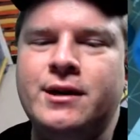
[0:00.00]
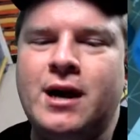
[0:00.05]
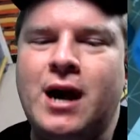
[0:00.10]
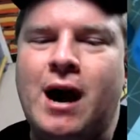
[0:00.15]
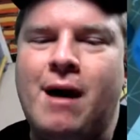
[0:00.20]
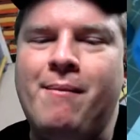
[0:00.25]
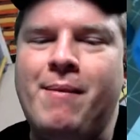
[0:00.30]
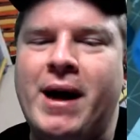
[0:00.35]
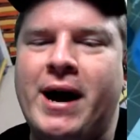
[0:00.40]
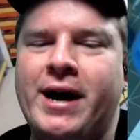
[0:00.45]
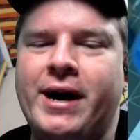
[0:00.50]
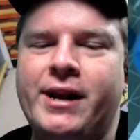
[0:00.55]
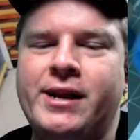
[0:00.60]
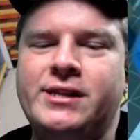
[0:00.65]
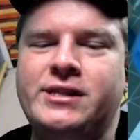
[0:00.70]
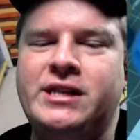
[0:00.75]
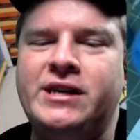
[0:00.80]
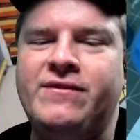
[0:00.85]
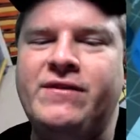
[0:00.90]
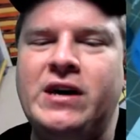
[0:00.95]
I'm not going to
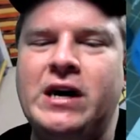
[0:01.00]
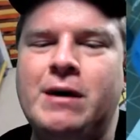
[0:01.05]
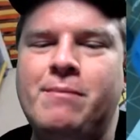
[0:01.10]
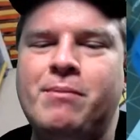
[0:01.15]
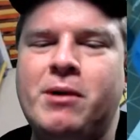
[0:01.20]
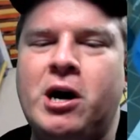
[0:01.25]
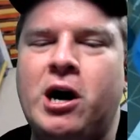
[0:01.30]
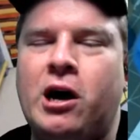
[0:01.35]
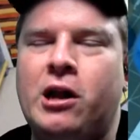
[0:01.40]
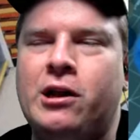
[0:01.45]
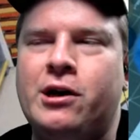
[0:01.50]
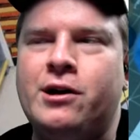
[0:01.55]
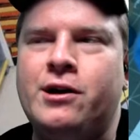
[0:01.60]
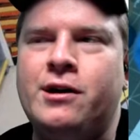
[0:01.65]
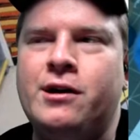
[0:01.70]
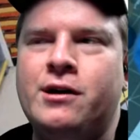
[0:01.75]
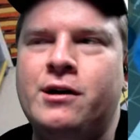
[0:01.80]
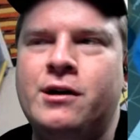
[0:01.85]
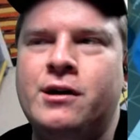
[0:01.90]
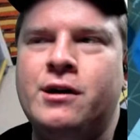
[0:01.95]
divvy up color
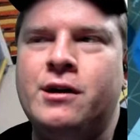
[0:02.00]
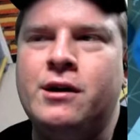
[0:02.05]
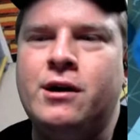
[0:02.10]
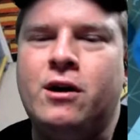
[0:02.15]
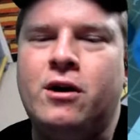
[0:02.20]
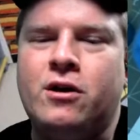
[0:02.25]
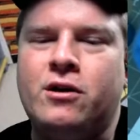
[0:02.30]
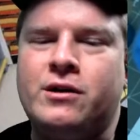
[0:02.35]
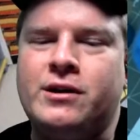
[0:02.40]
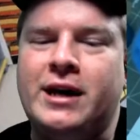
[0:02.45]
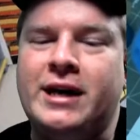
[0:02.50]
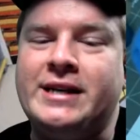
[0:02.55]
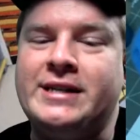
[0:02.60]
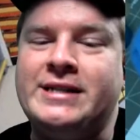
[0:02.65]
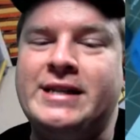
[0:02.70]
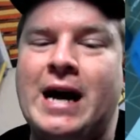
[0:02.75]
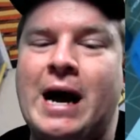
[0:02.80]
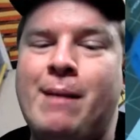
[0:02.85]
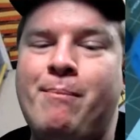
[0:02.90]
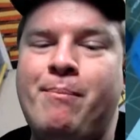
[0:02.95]
or like
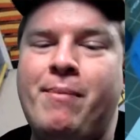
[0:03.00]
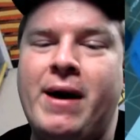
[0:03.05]
stop